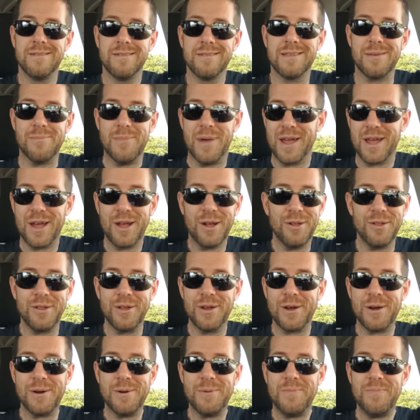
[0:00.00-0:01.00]
to make it
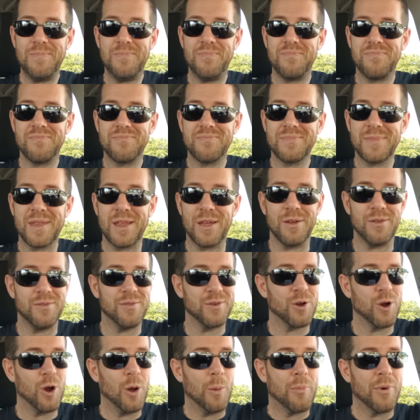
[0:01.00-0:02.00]
clear.
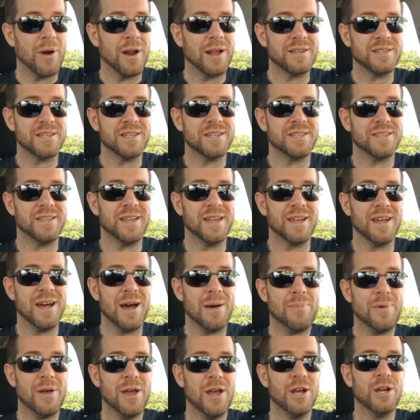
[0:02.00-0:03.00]
The girl brings this thing
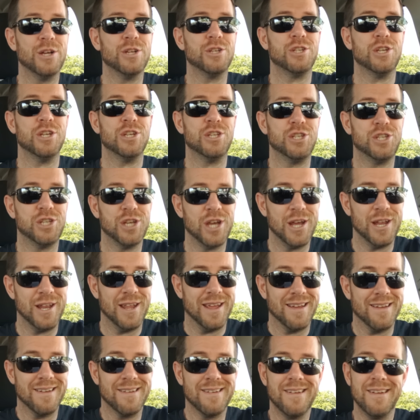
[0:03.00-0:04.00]
up, she's
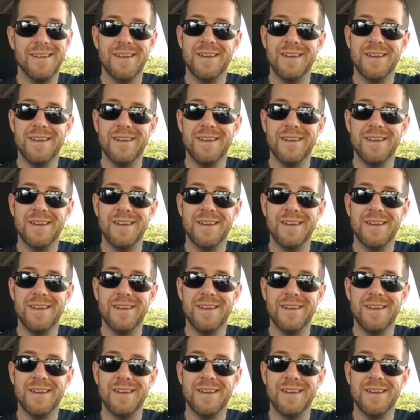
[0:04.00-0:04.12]
cheating.